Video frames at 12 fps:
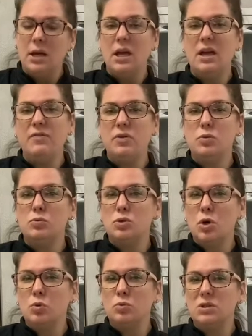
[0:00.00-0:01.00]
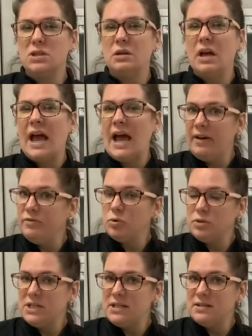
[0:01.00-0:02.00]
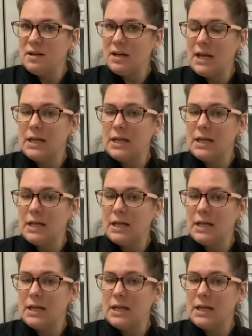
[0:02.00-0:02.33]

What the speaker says: If you don't have tortillas on